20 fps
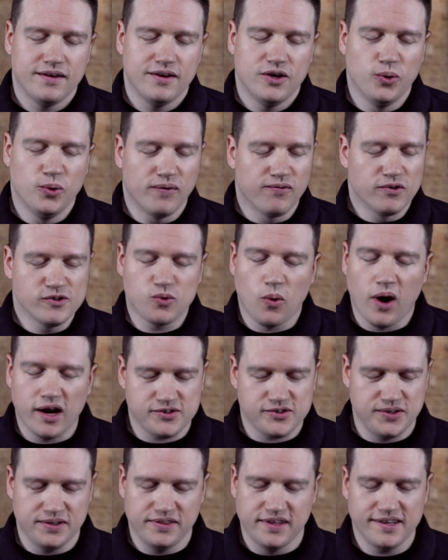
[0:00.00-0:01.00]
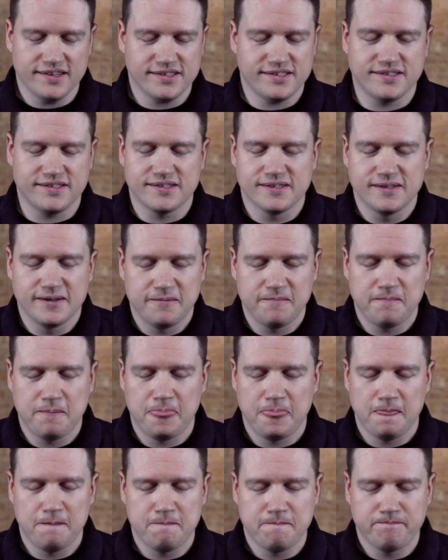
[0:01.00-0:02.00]
whoever's watching this,
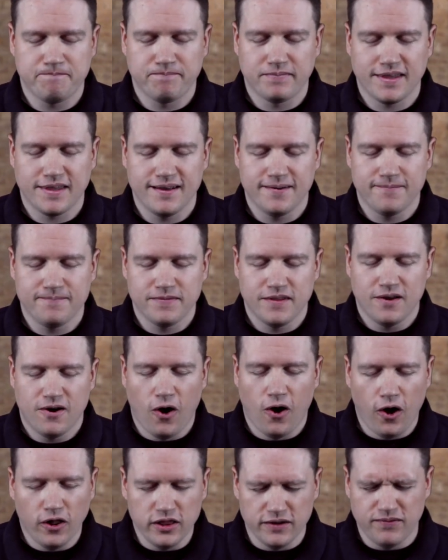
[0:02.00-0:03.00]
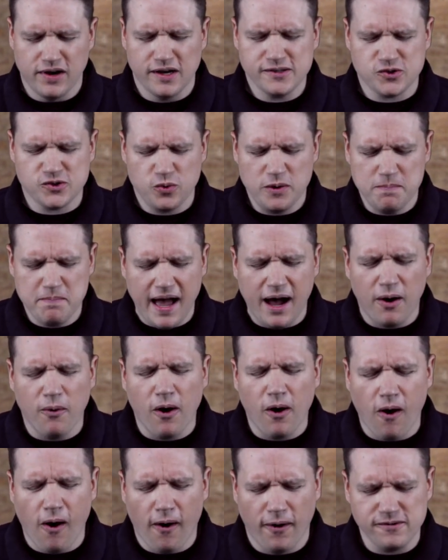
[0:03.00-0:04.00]
all of us, we bow
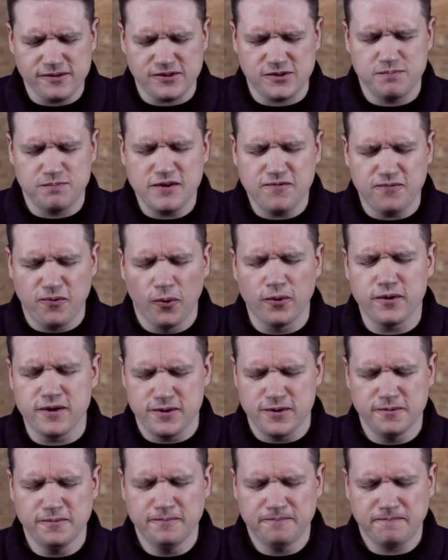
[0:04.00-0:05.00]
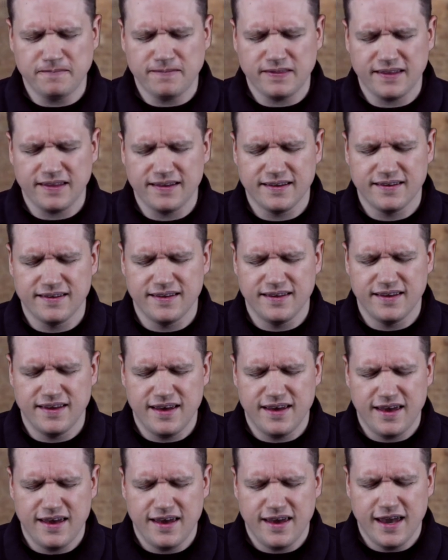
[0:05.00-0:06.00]
our hearts before you
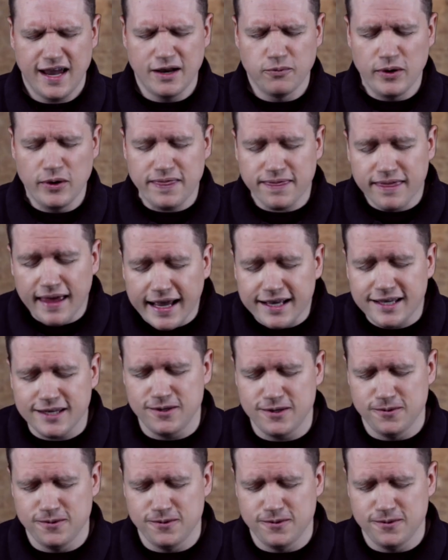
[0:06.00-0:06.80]
and we thank